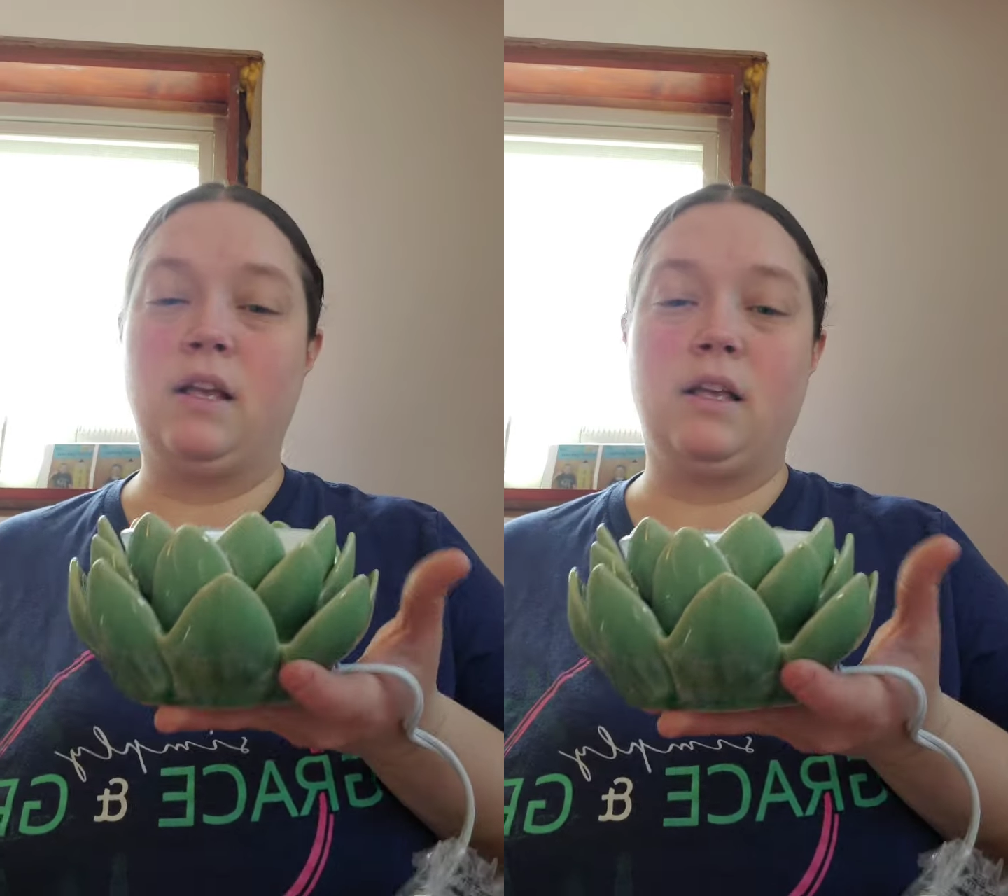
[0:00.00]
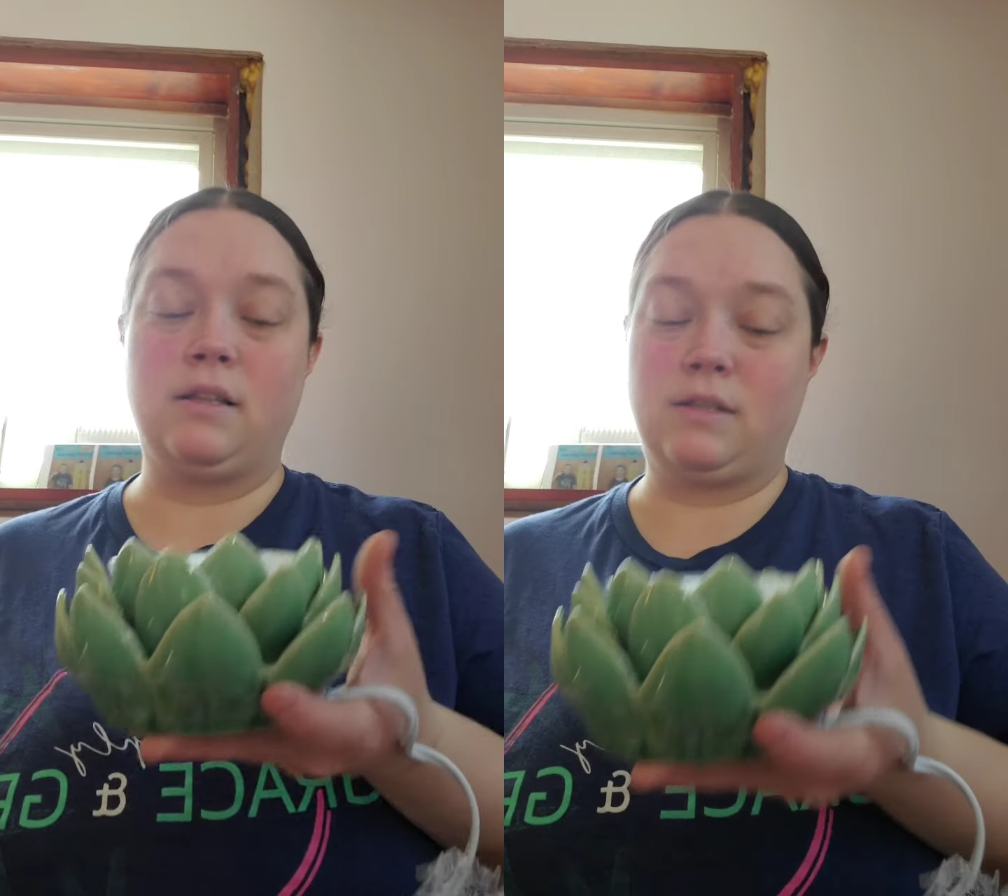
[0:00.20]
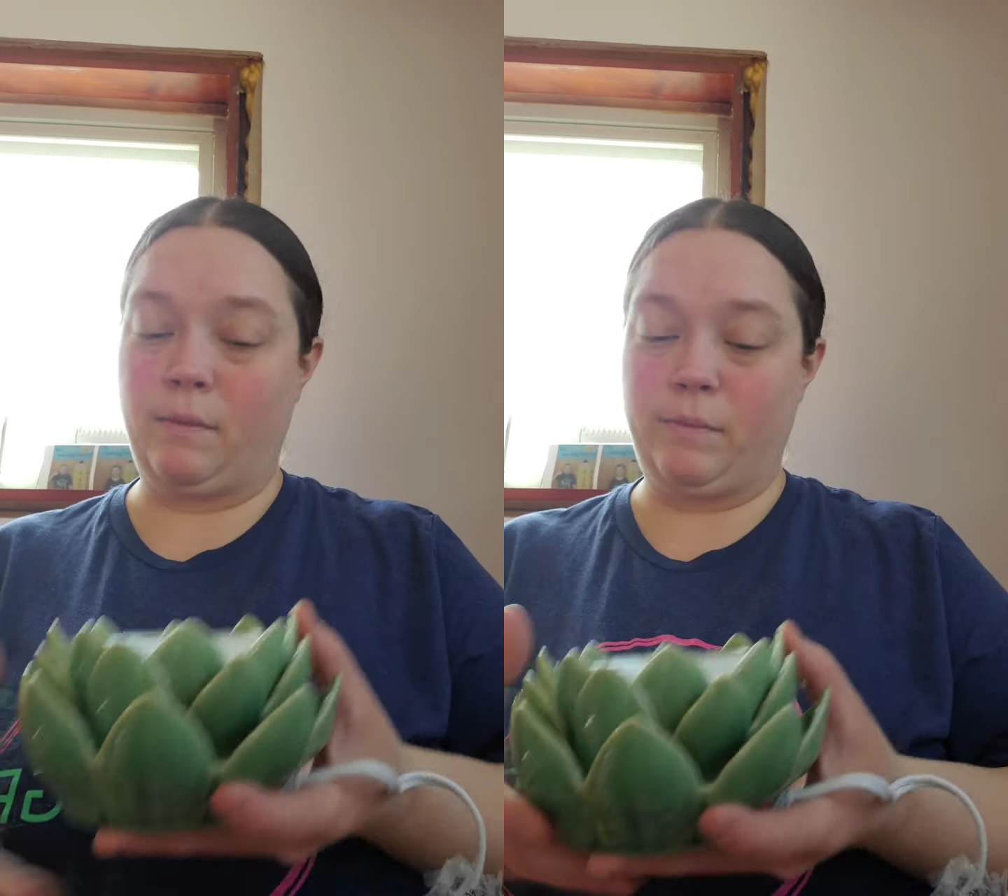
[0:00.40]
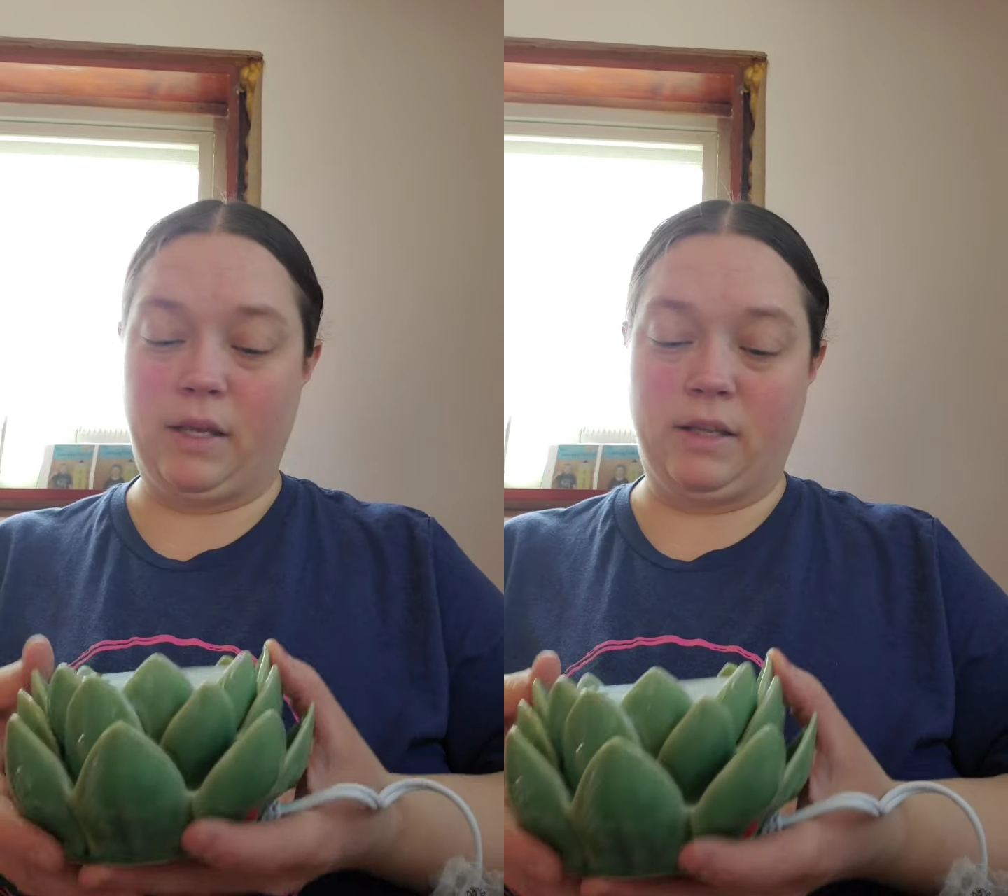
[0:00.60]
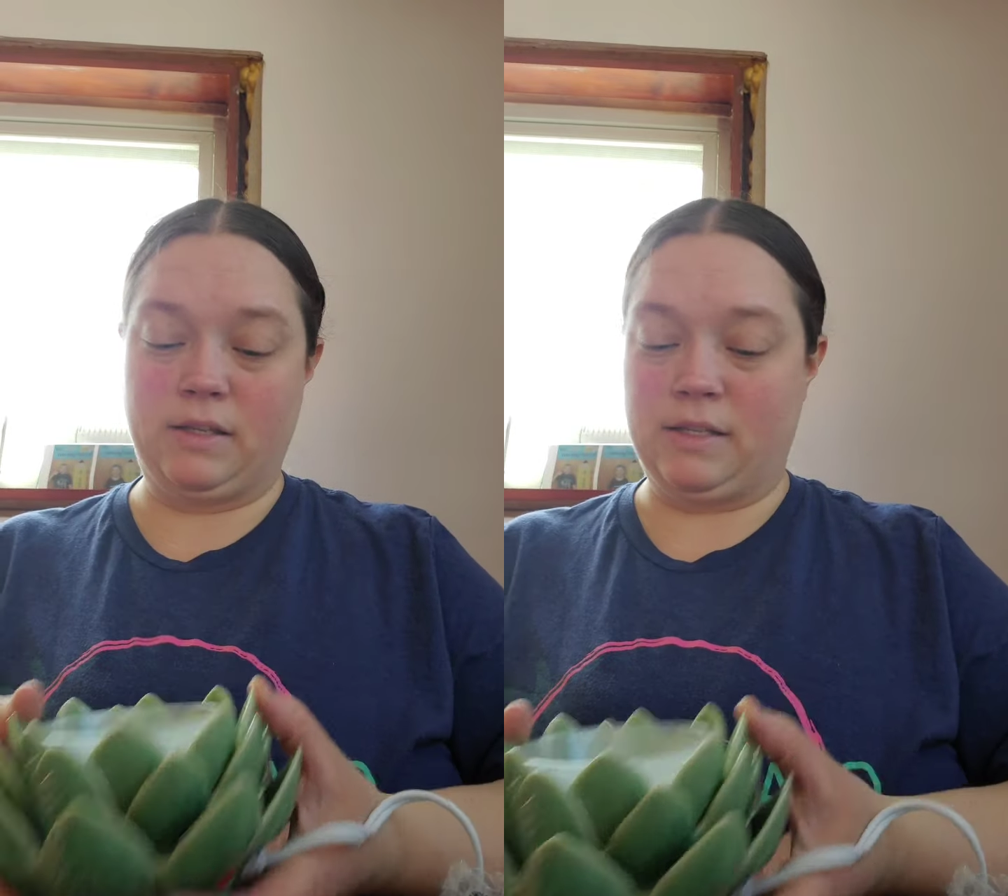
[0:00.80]

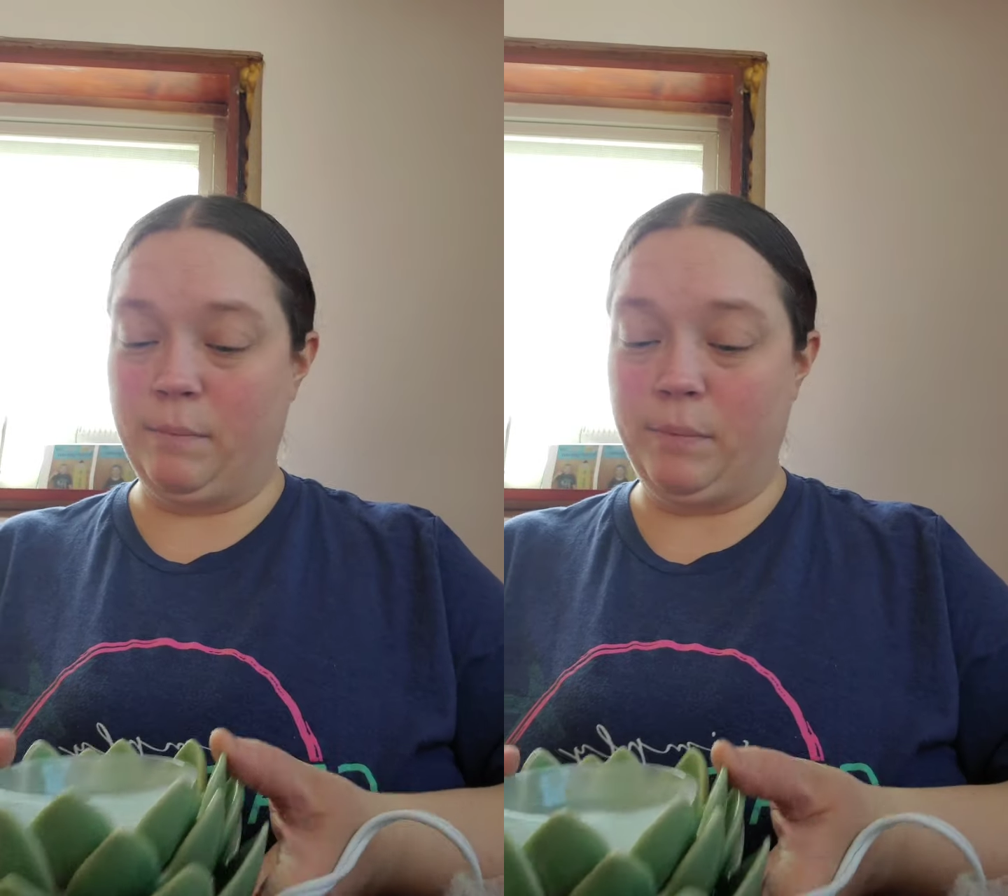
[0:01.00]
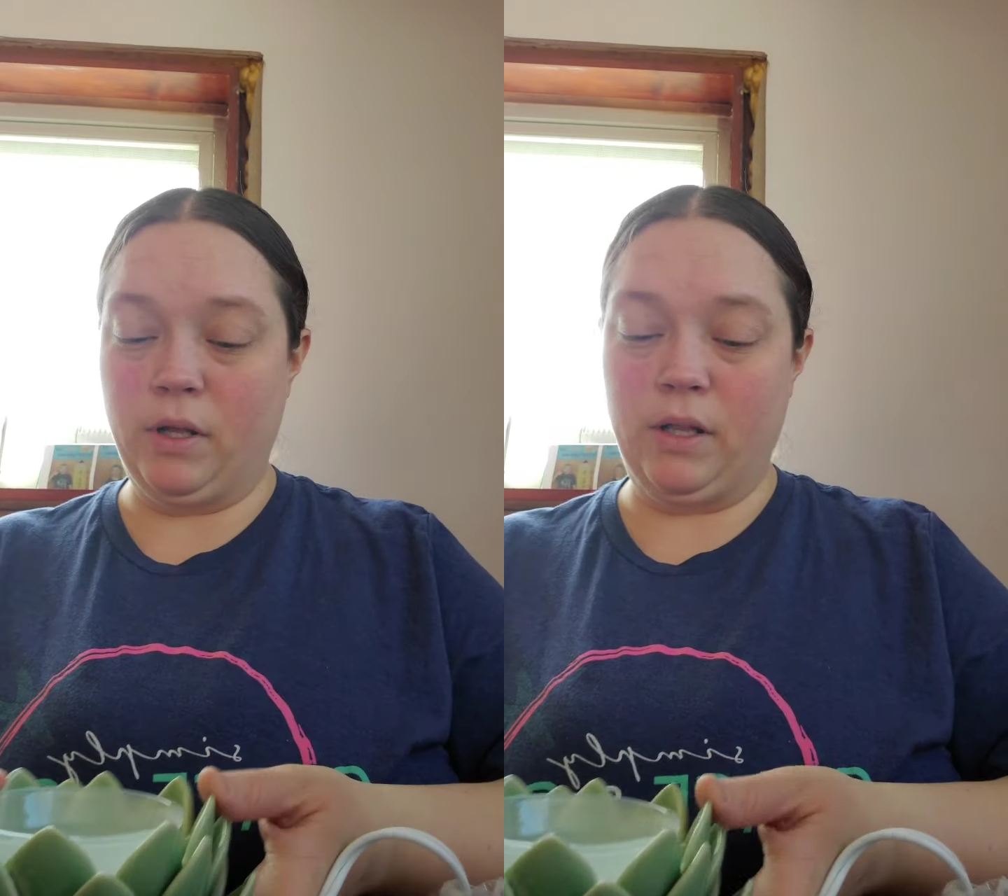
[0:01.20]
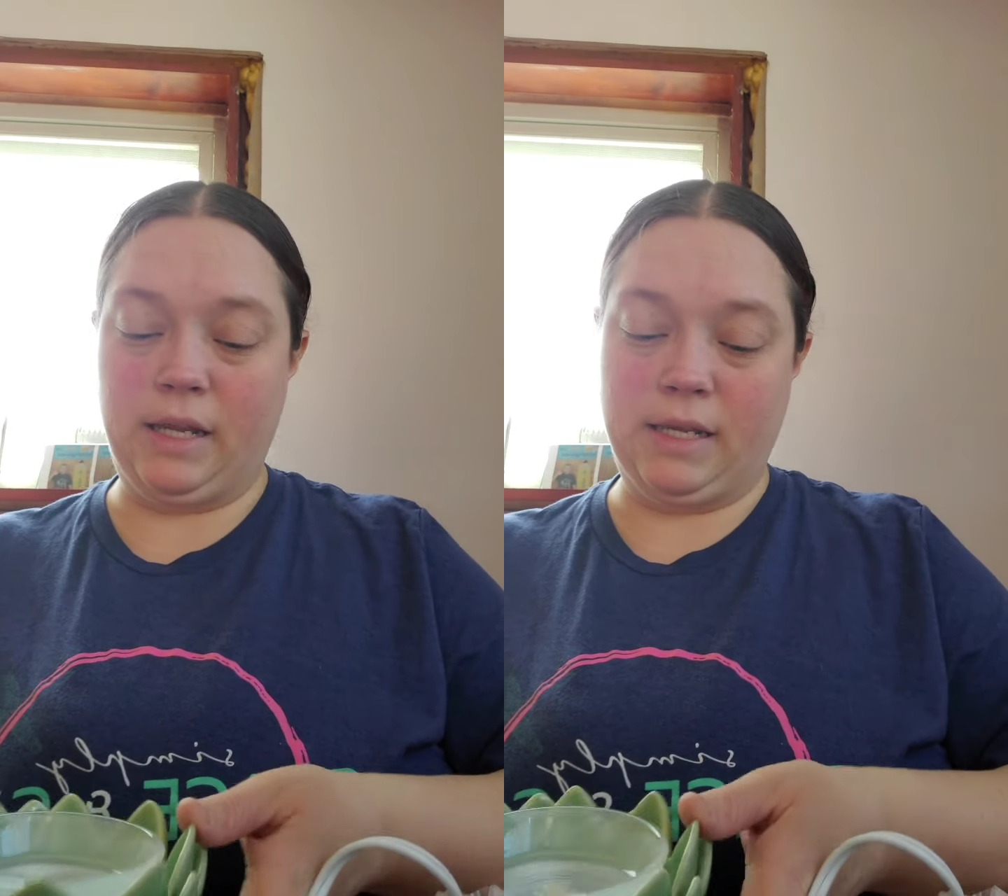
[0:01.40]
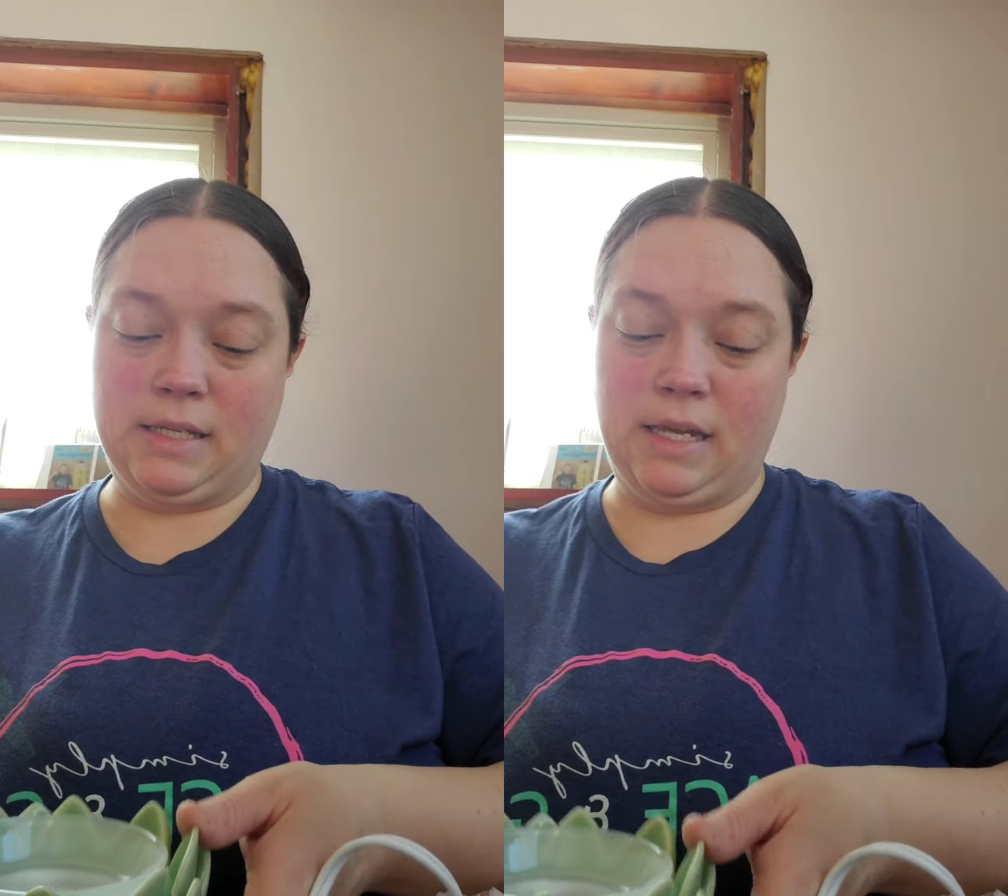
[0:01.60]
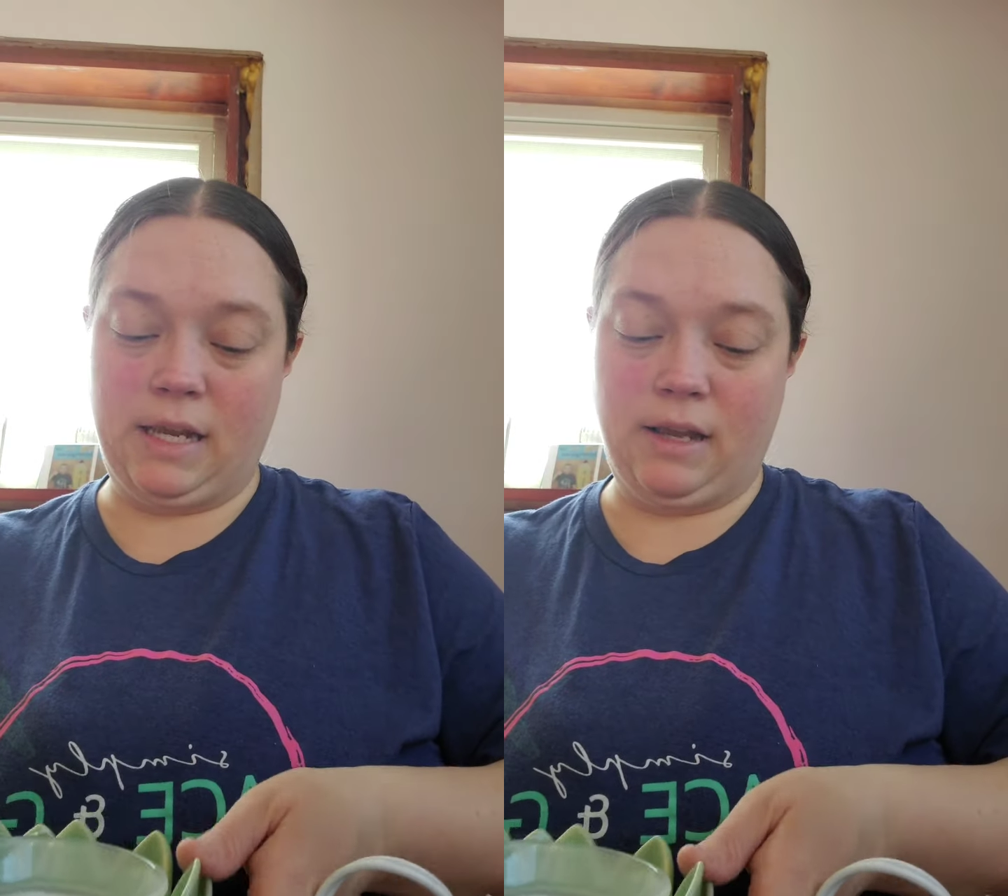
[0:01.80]
something simple,
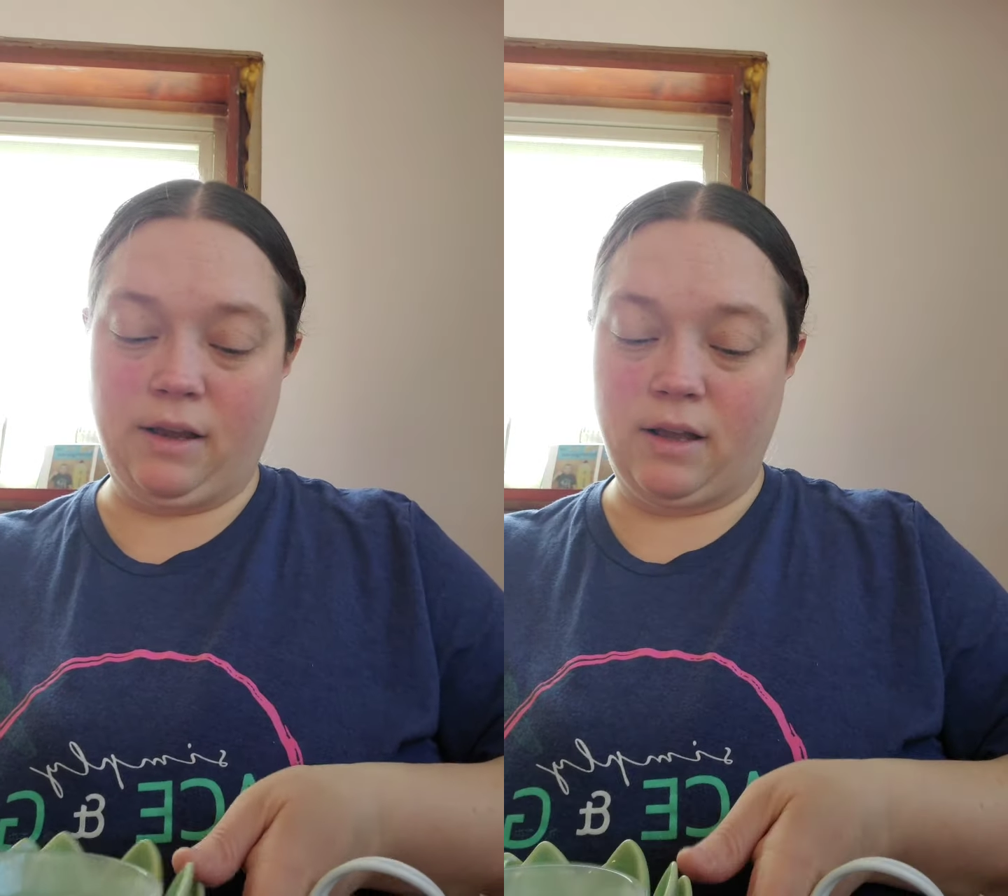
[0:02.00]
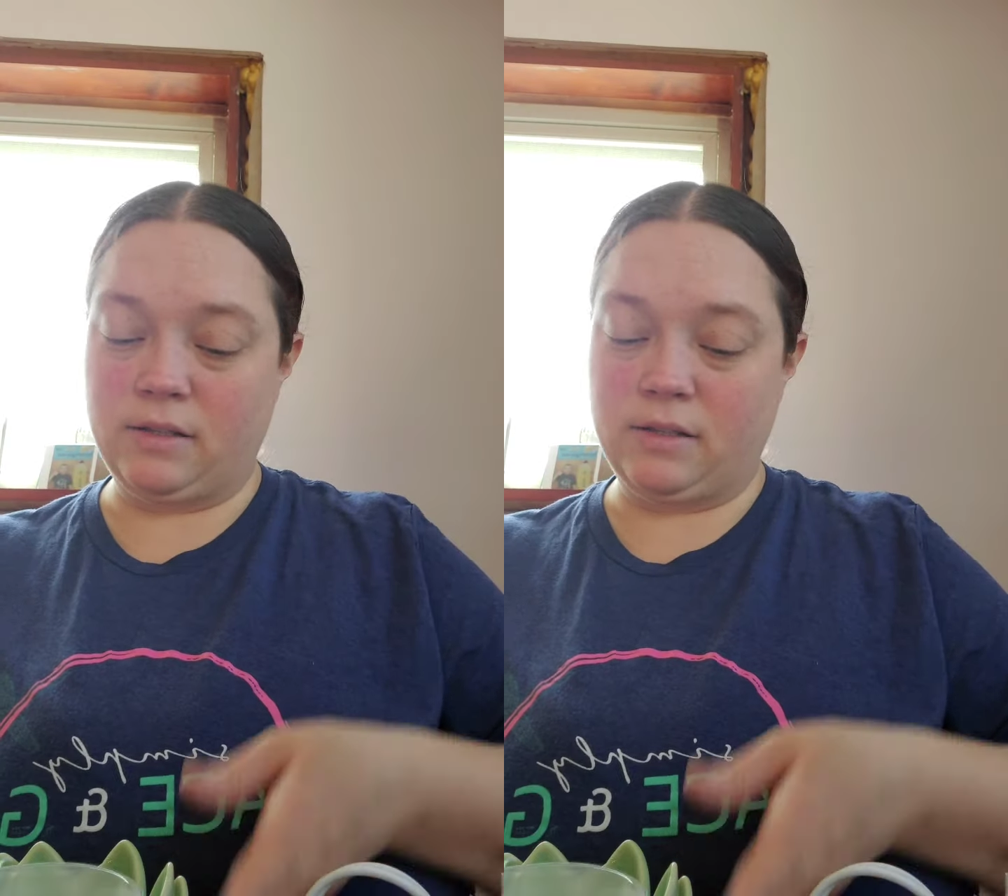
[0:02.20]
easy,